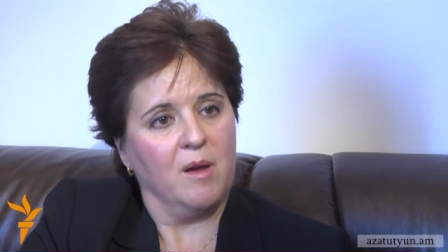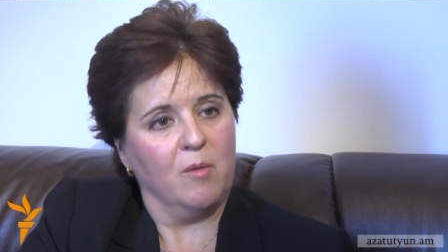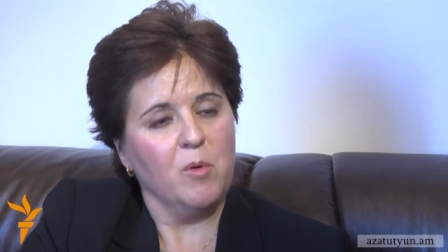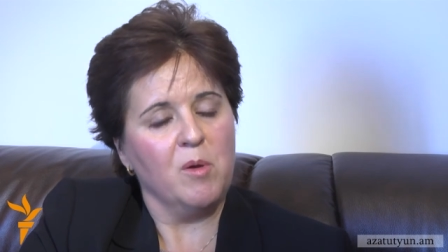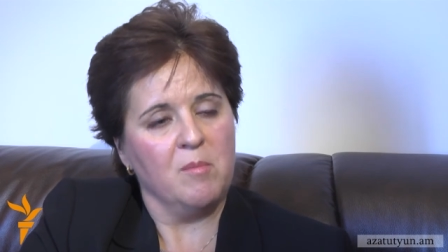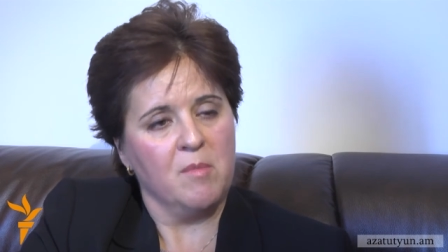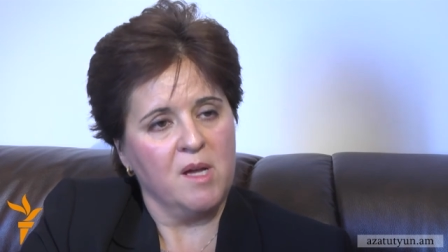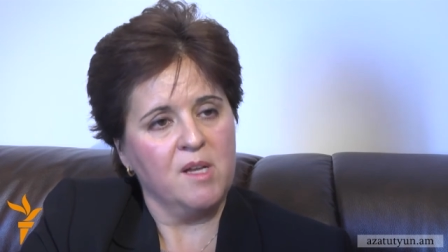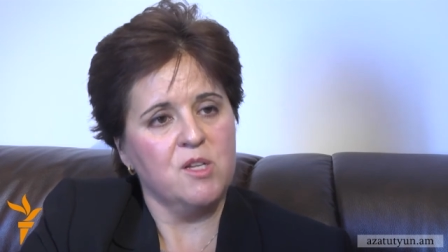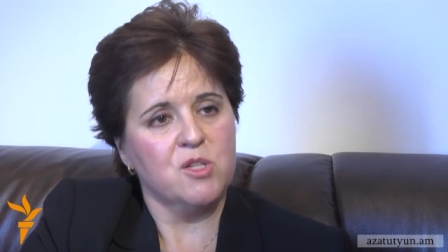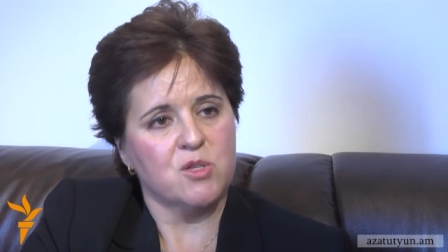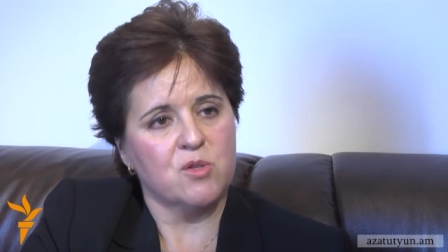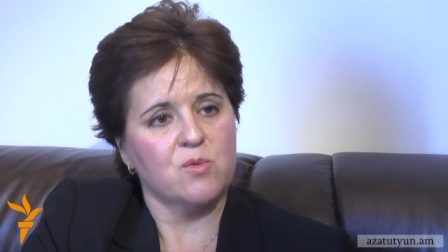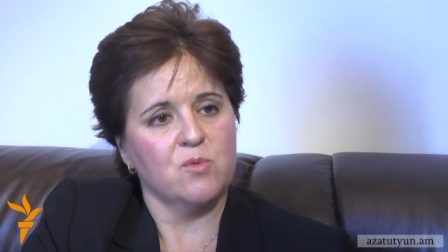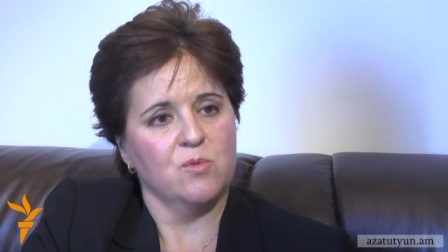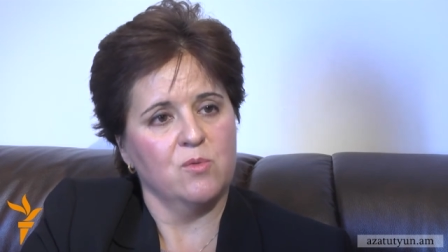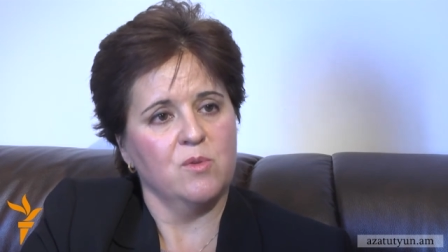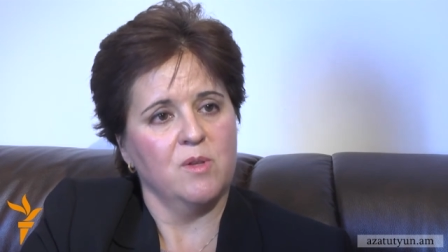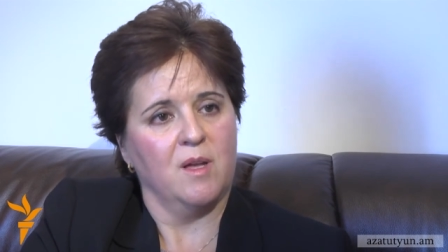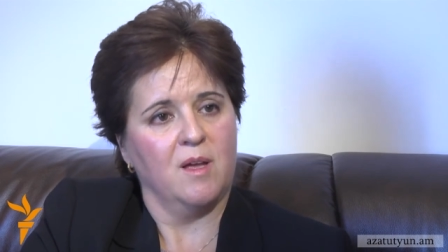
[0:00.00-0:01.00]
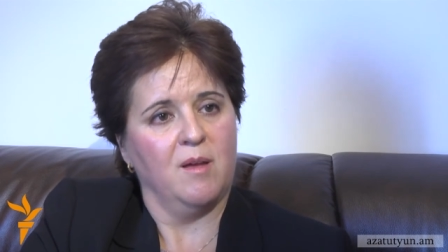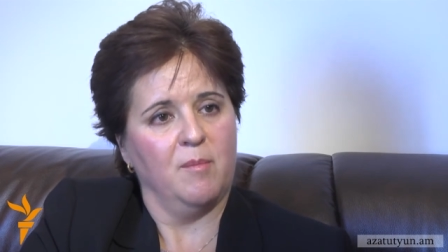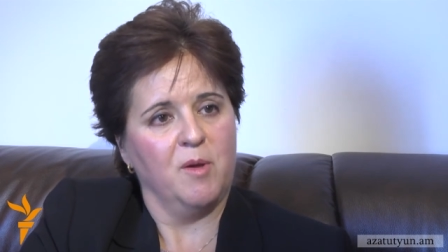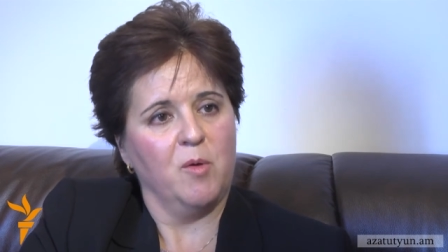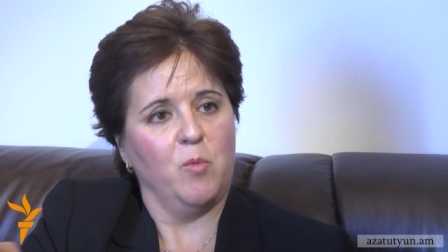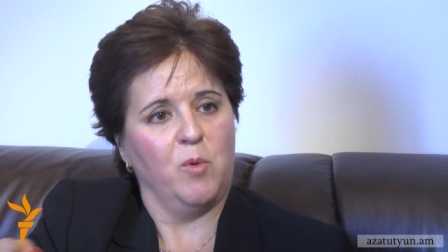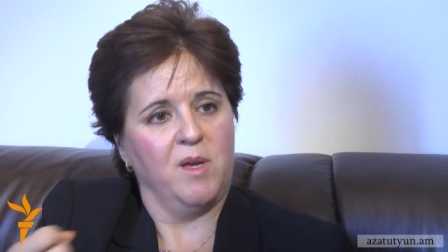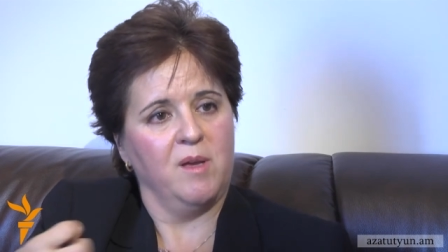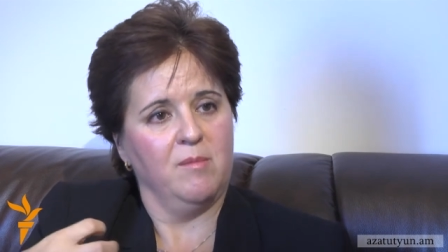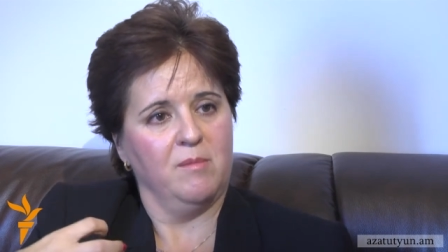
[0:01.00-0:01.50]
we managed to do that. I
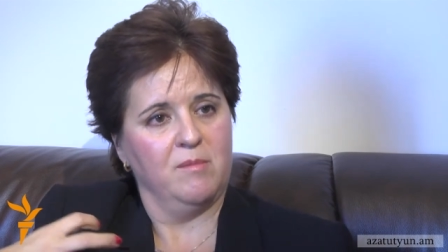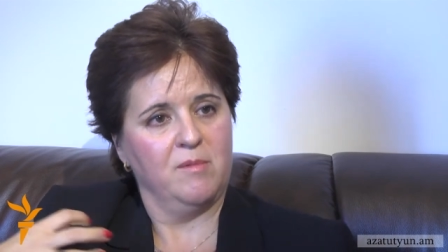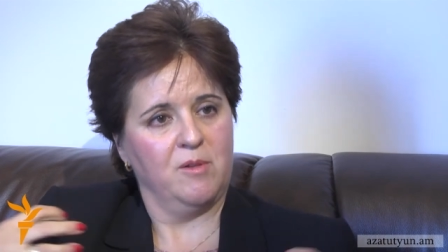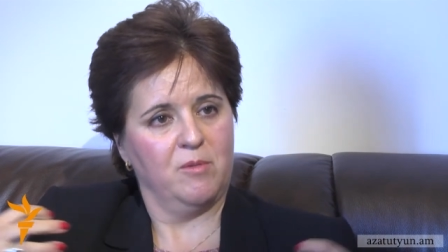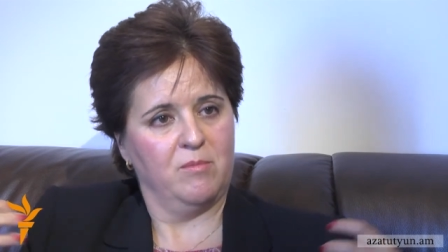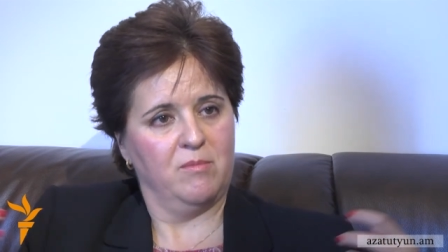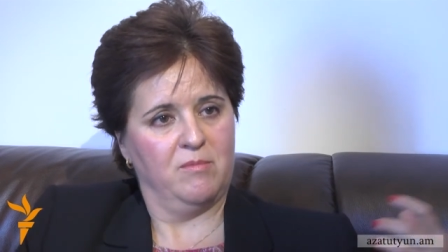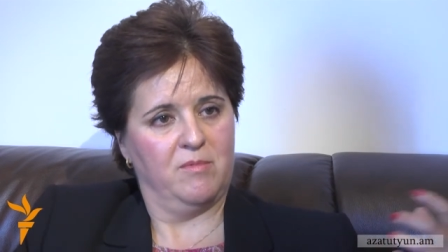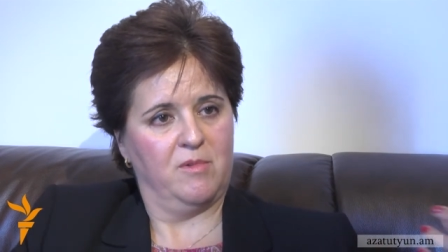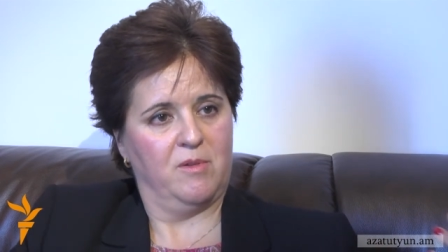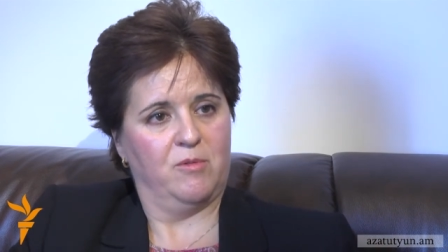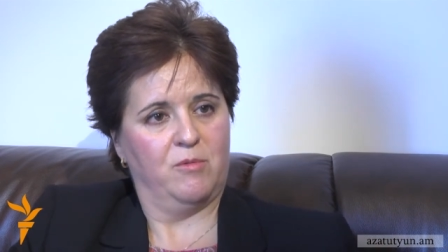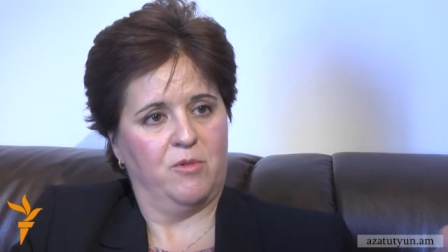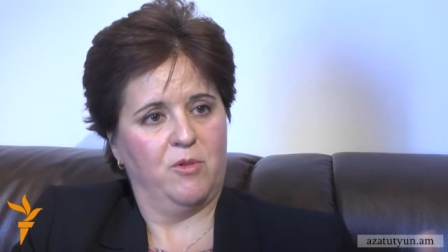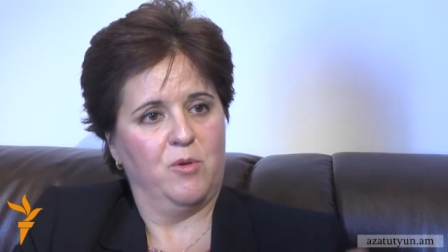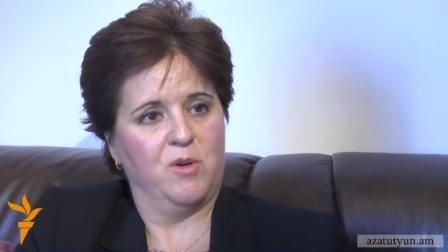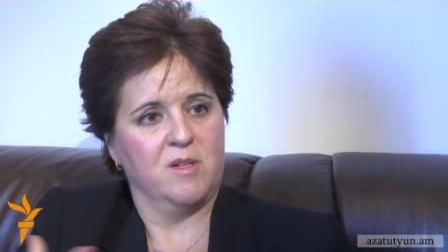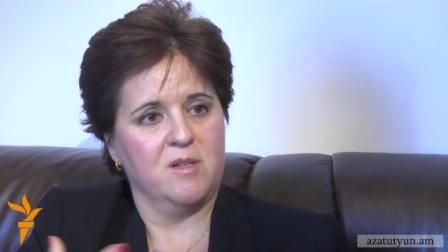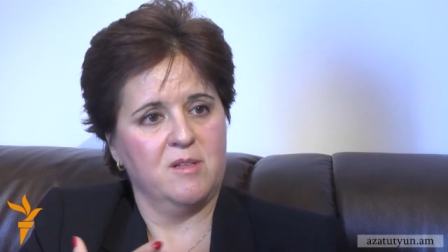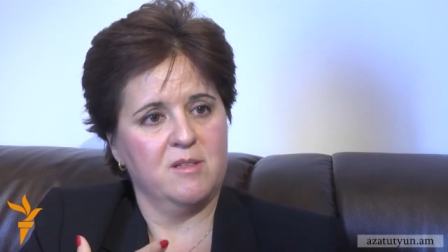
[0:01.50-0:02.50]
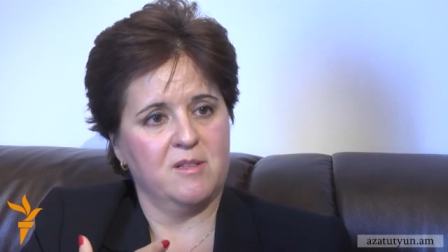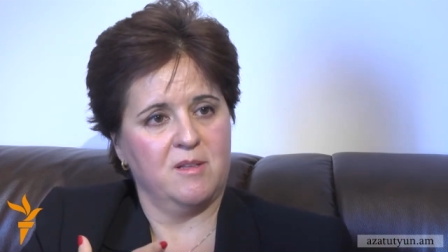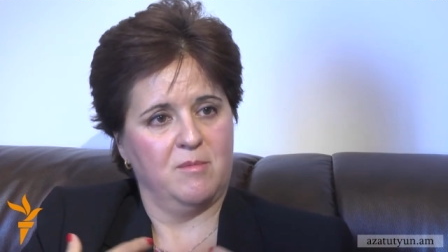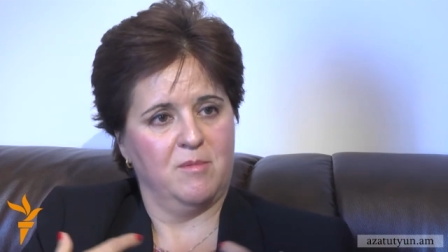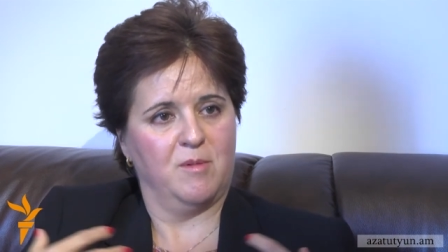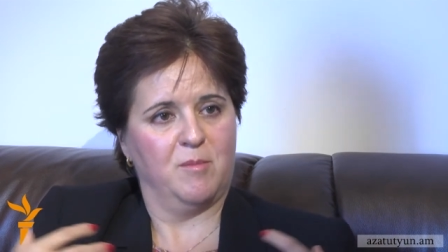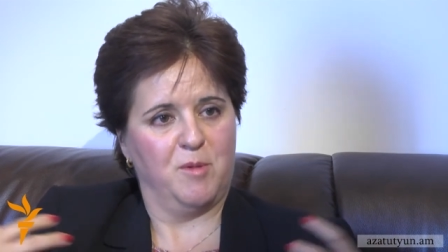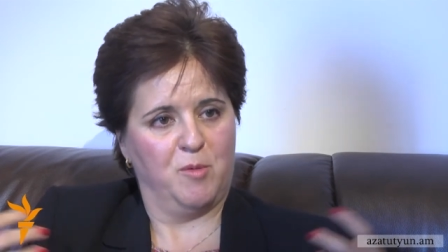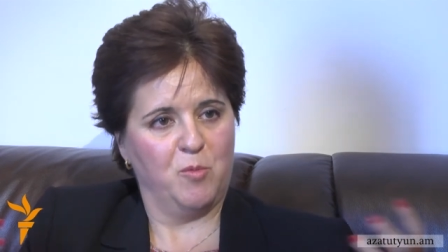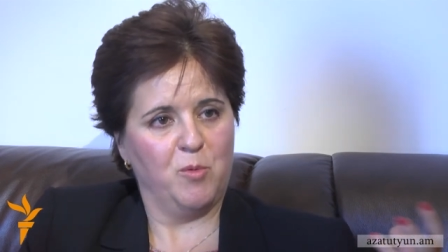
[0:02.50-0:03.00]
mean, the authorities,
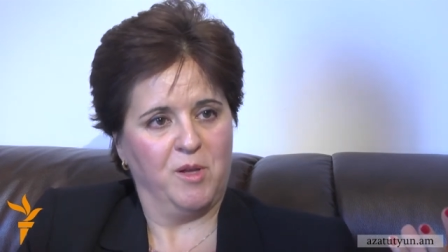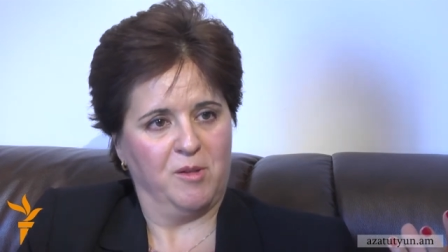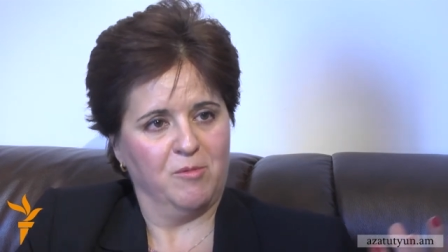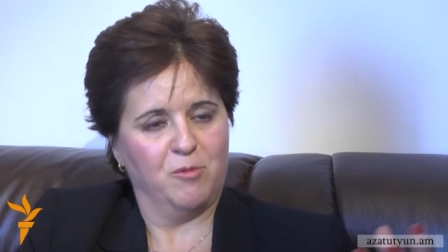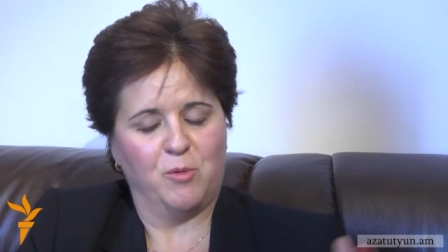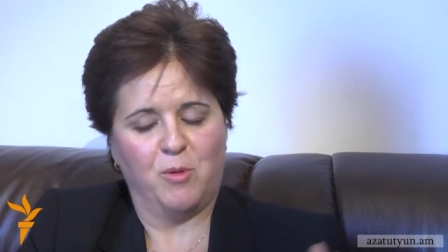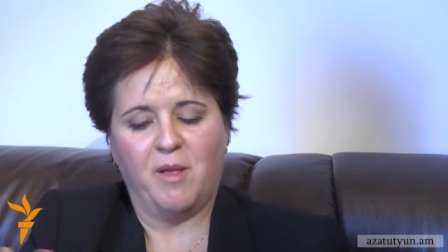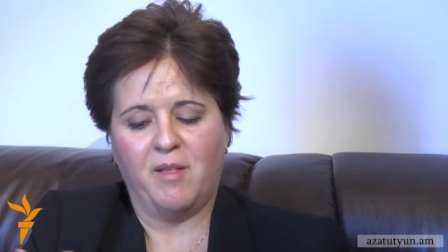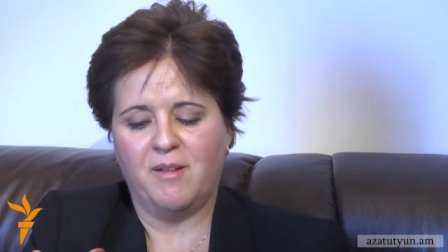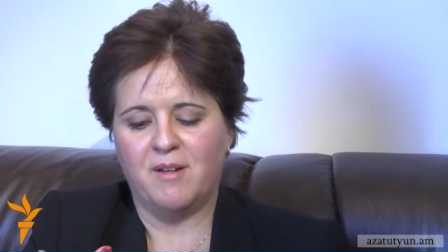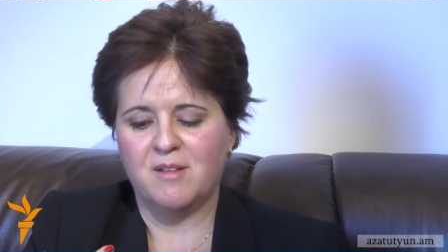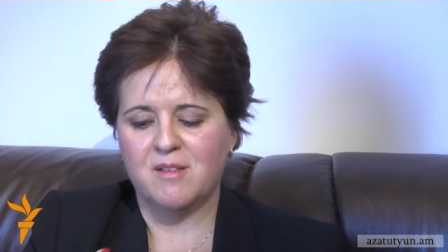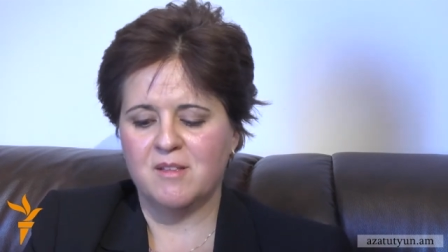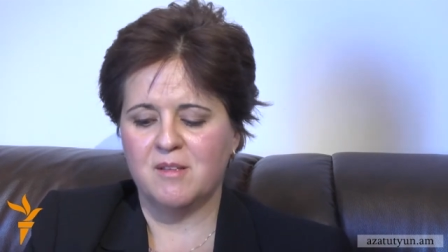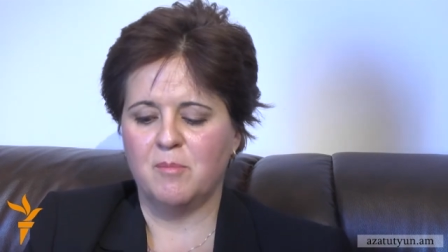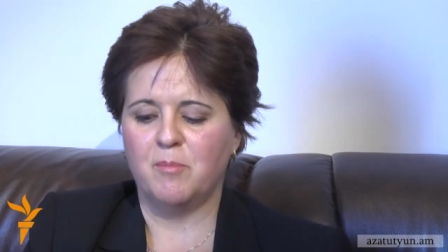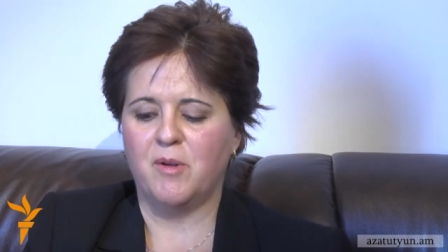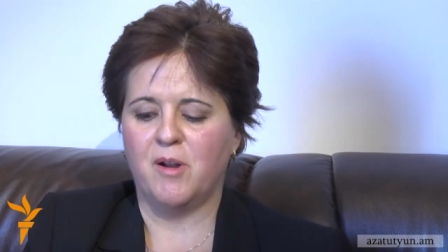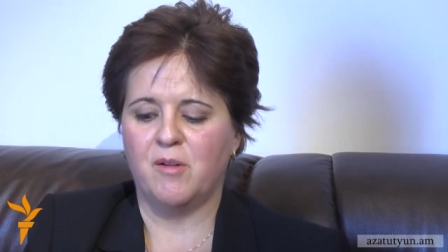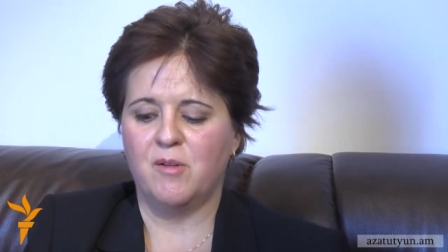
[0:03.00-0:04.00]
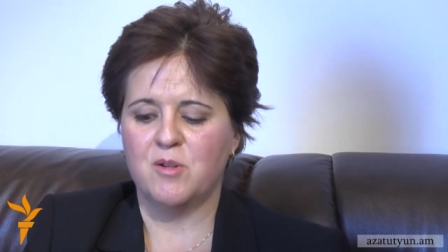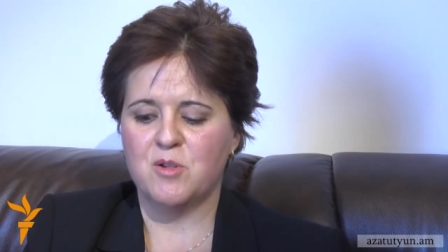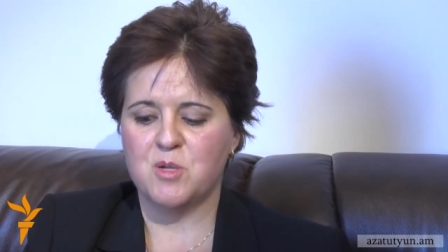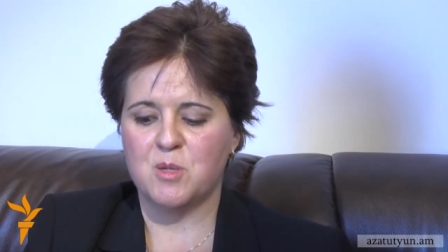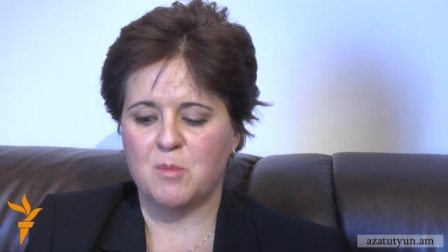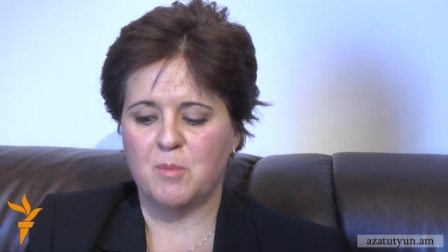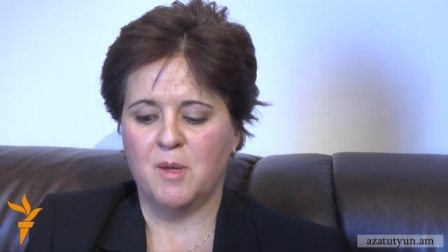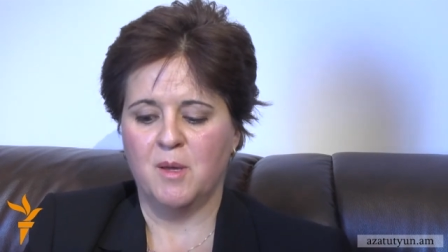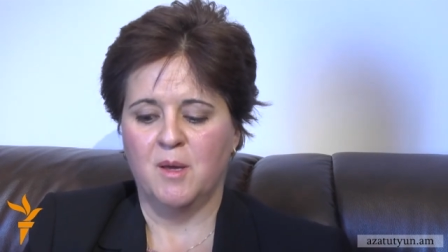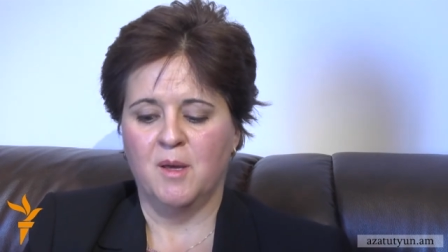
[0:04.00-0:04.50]
we together as a
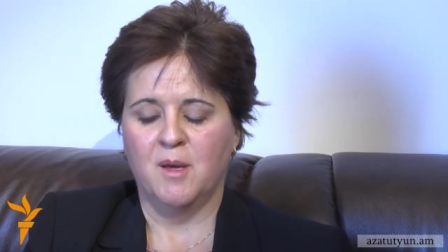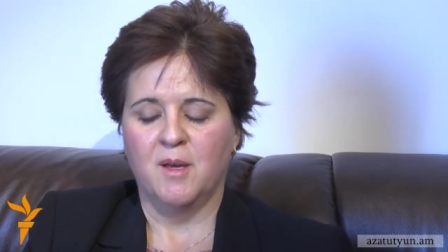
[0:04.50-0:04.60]
partnership.